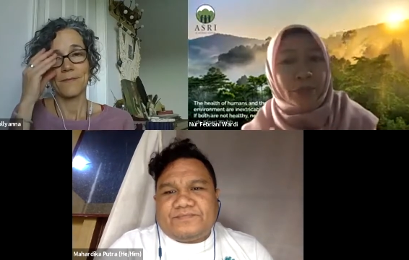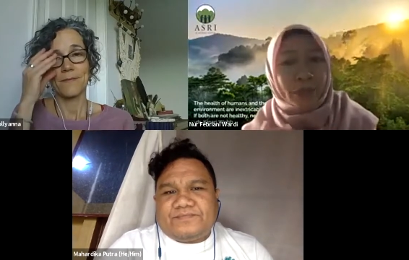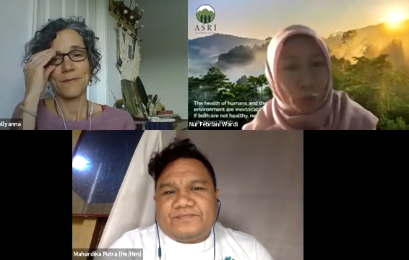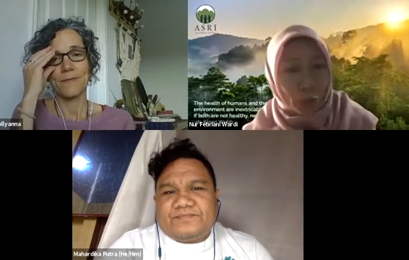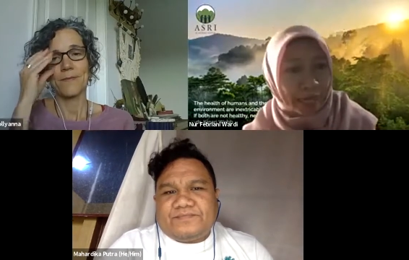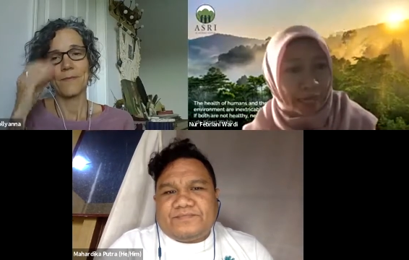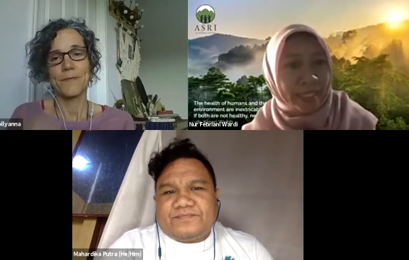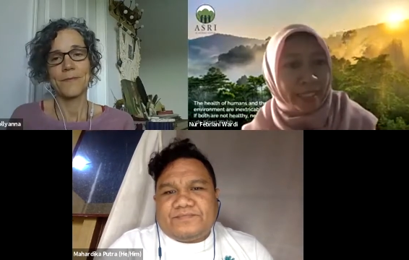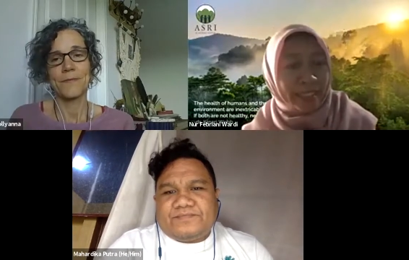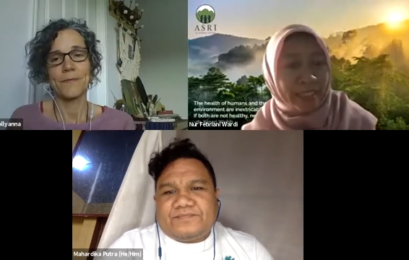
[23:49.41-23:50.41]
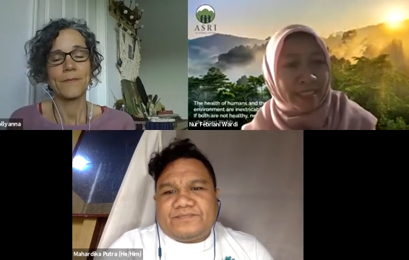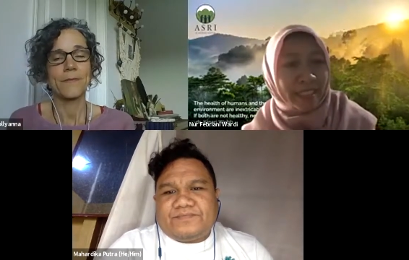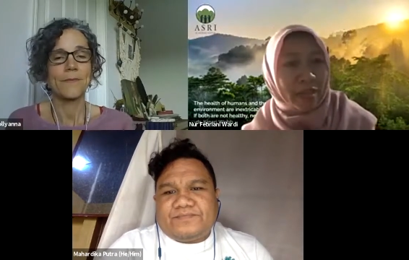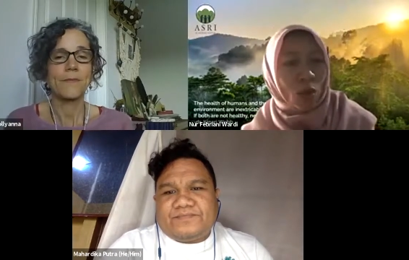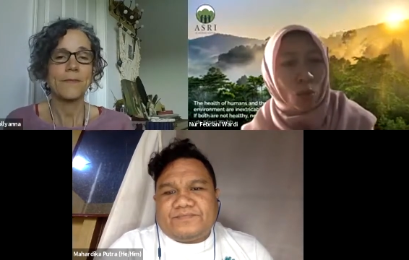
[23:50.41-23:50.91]
Speaker 1: trying
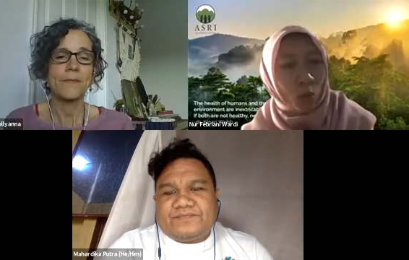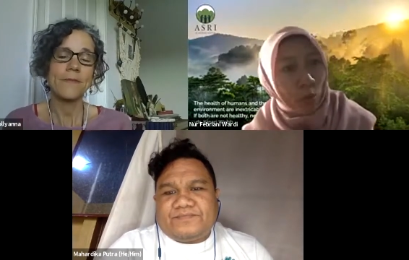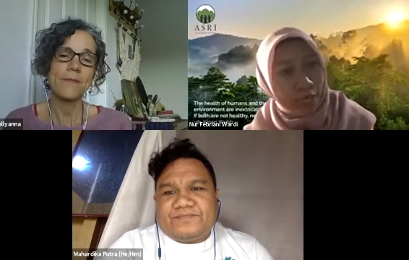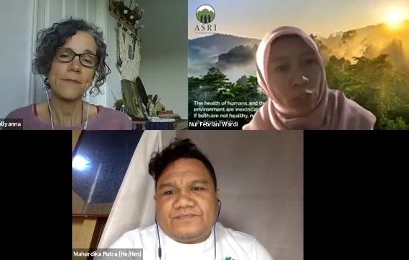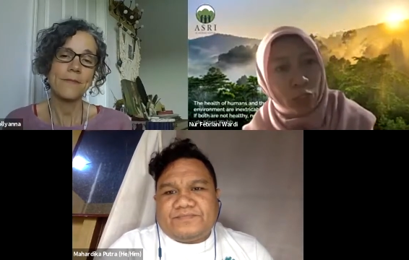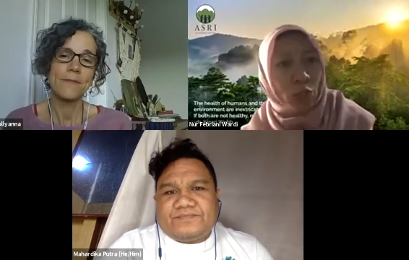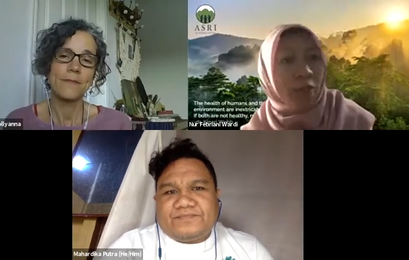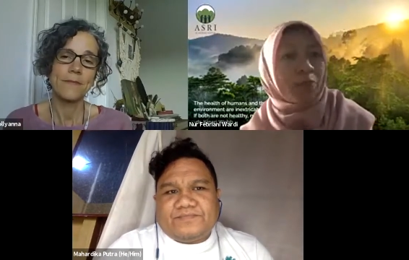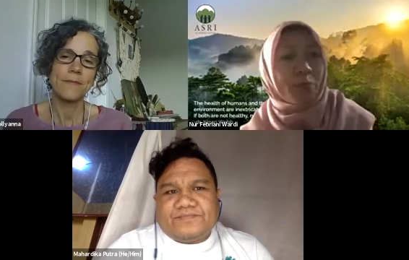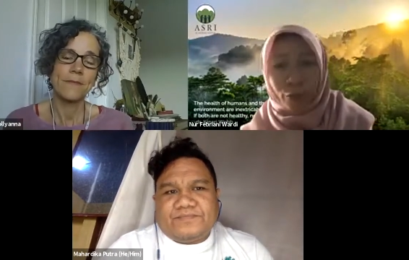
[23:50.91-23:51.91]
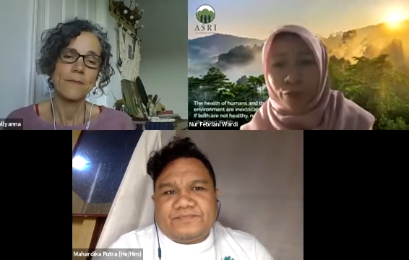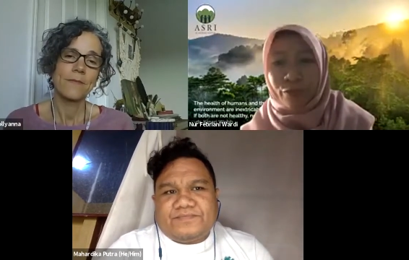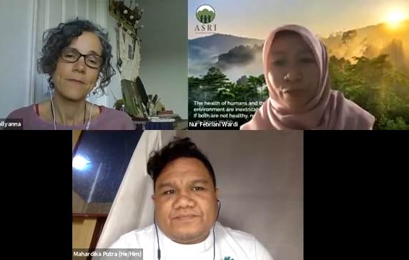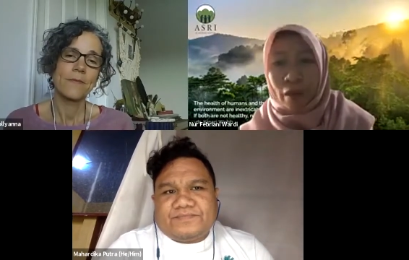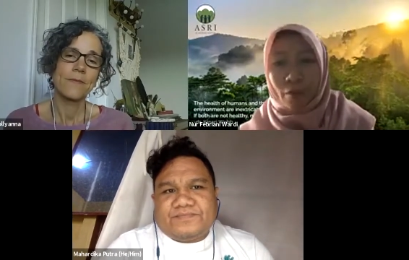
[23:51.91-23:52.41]
always to
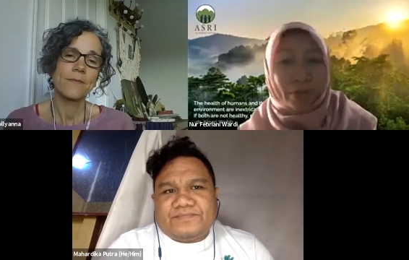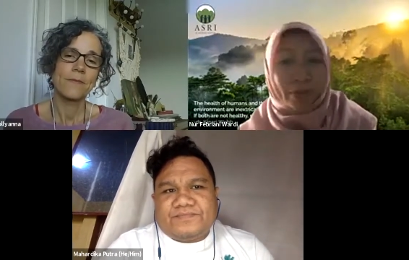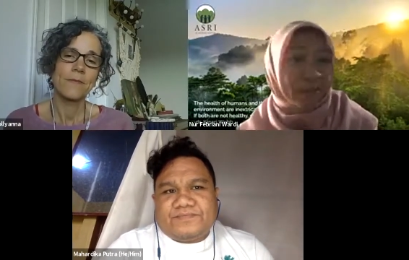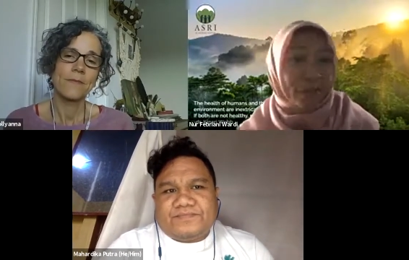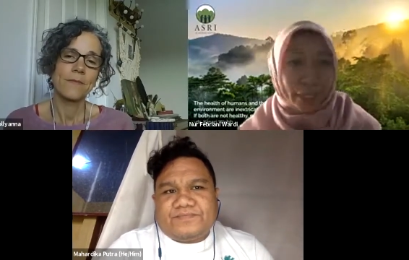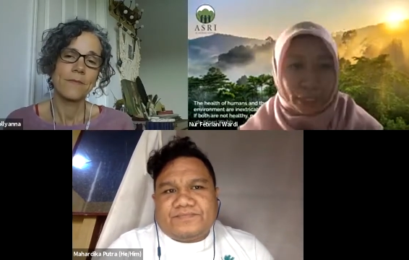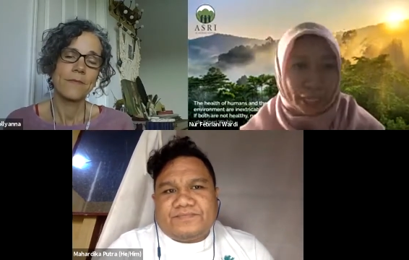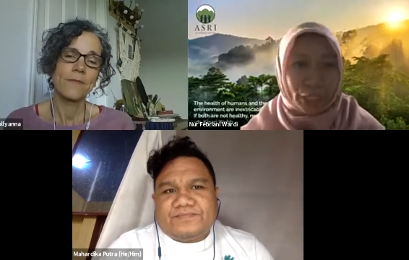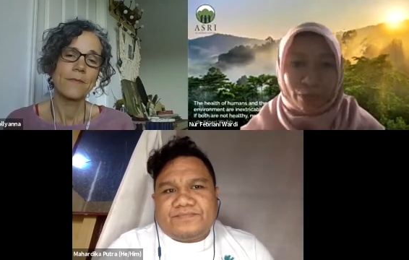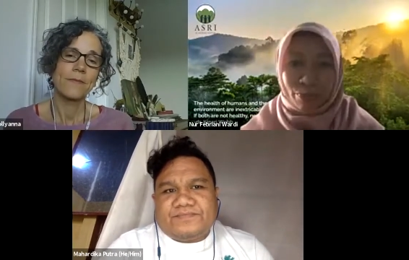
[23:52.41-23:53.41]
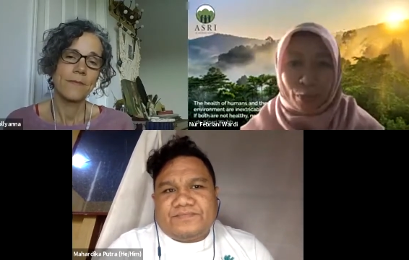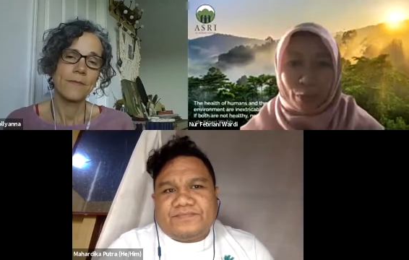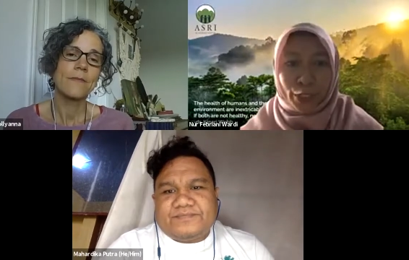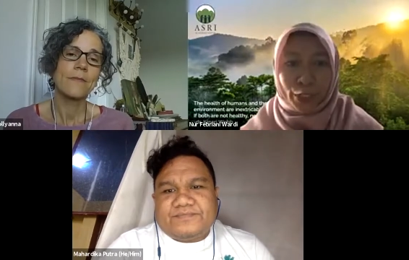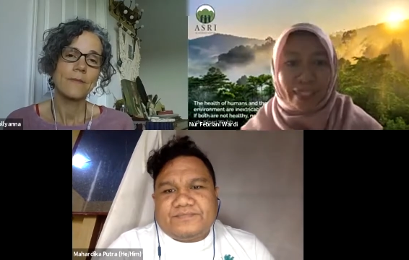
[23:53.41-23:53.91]
improve our reforestation
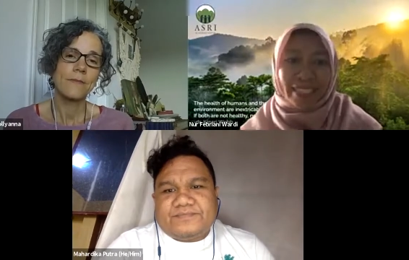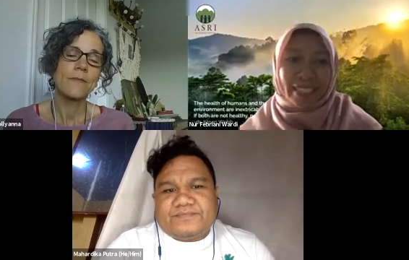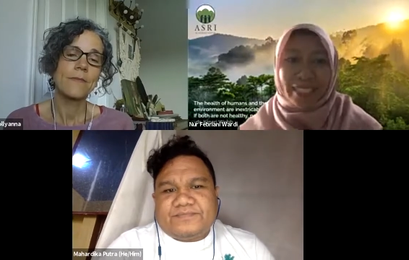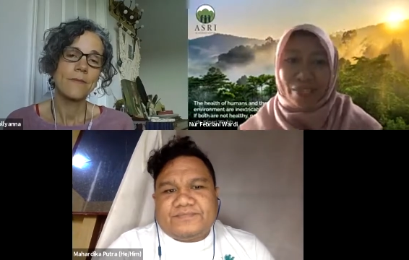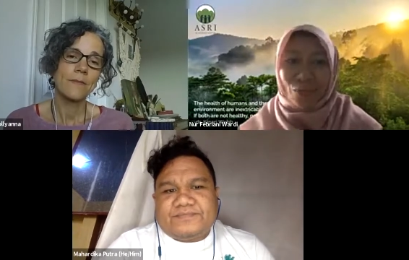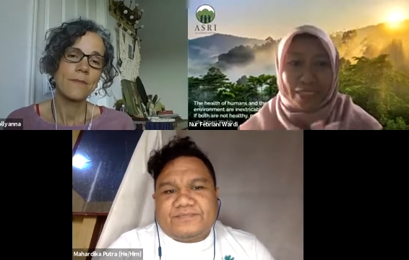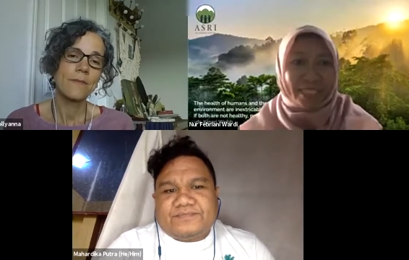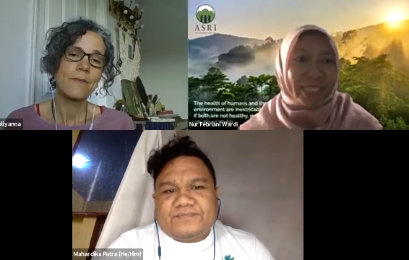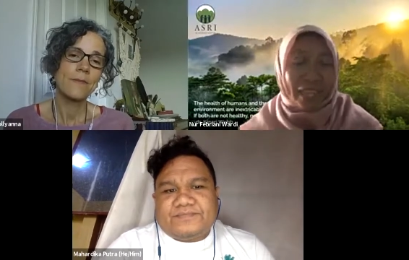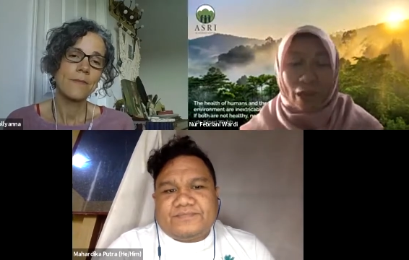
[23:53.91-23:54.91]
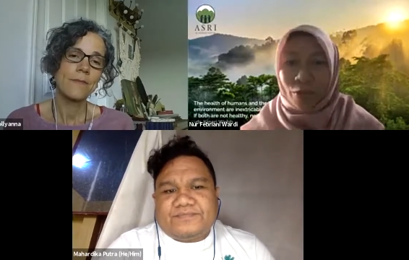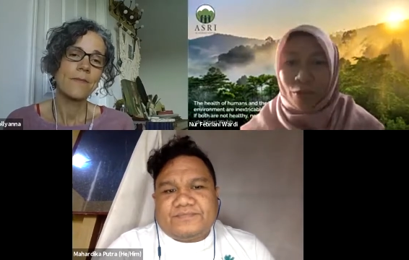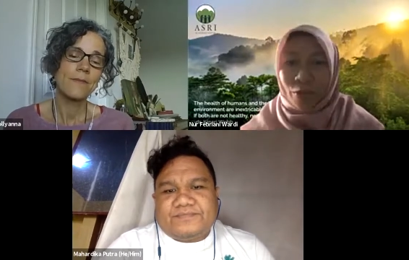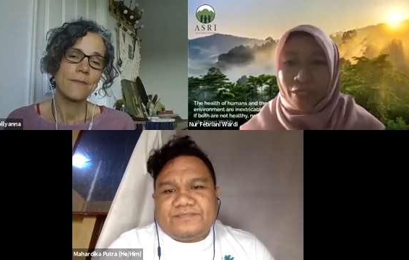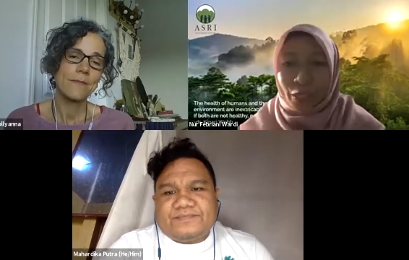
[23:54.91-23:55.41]
project is one thing that I
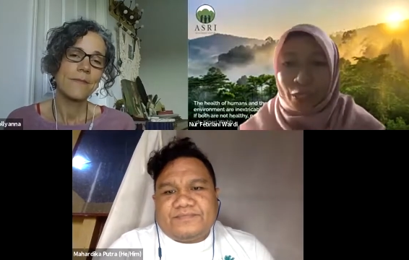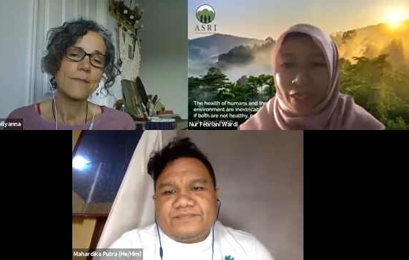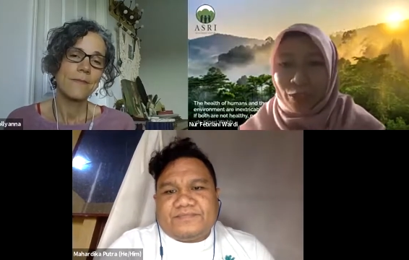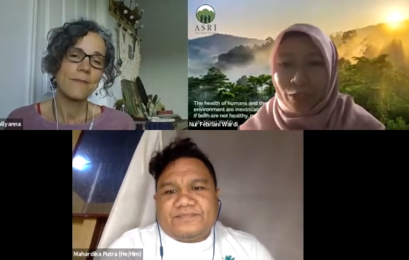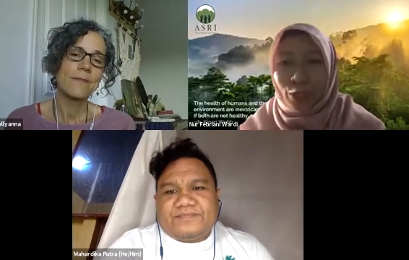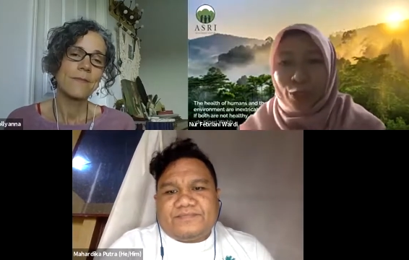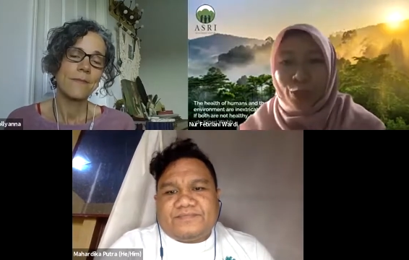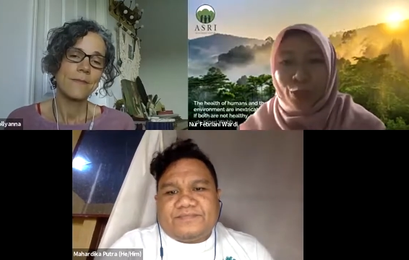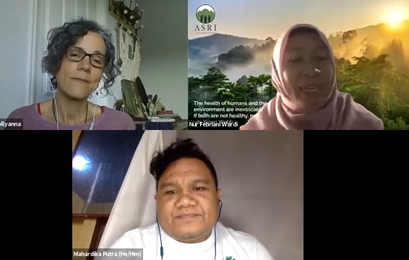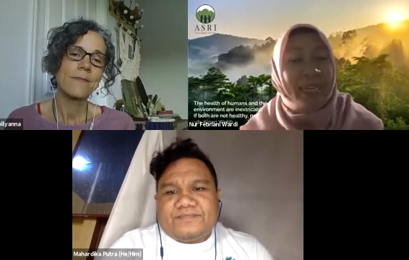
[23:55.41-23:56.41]
want to share to you.